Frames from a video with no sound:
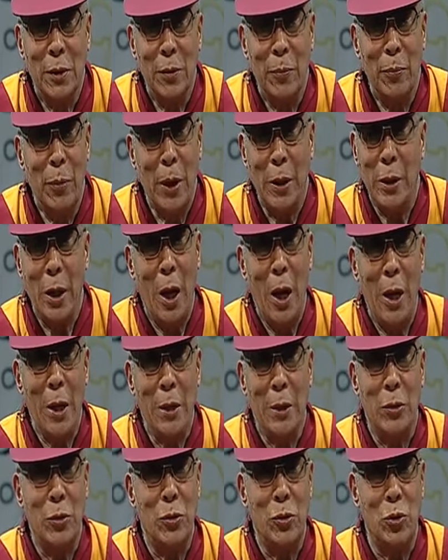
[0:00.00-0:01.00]
but I,
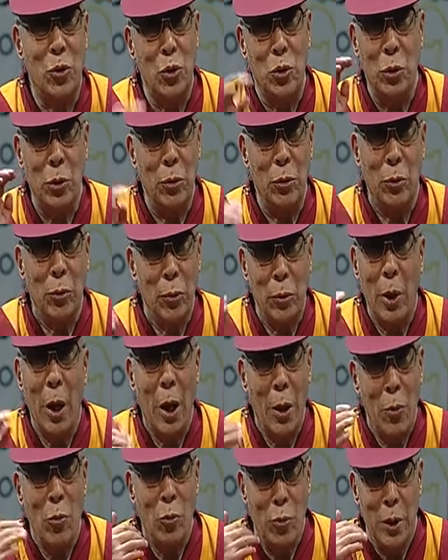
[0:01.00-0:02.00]
tr
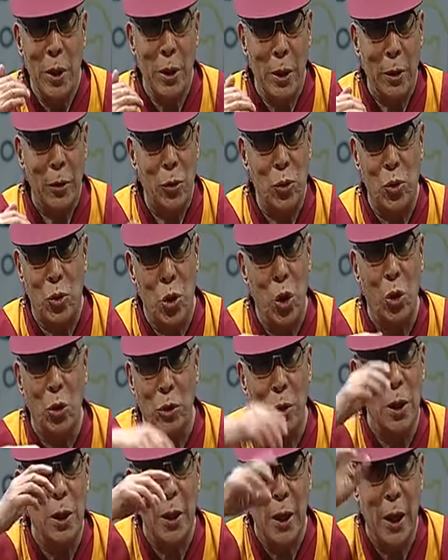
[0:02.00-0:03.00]
and we
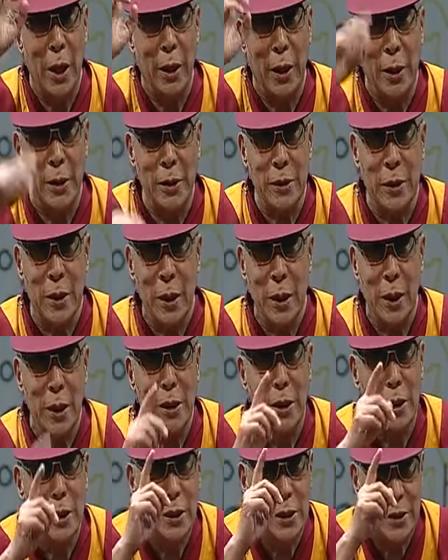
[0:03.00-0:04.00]
totally against
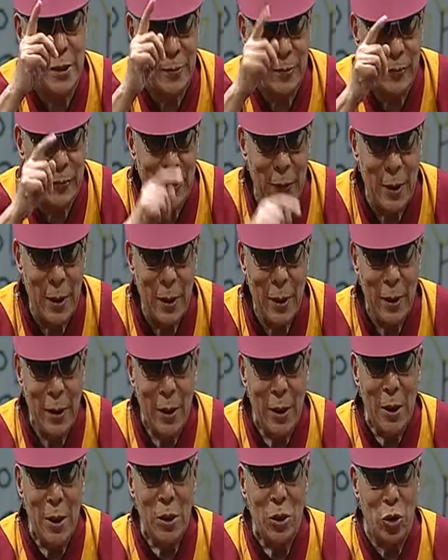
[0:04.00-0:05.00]
Leninism.
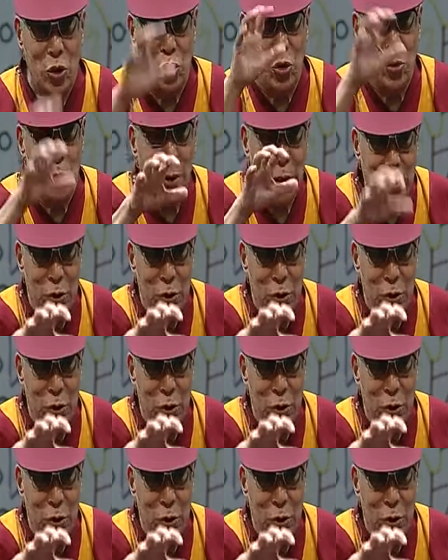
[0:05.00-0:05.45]
Too much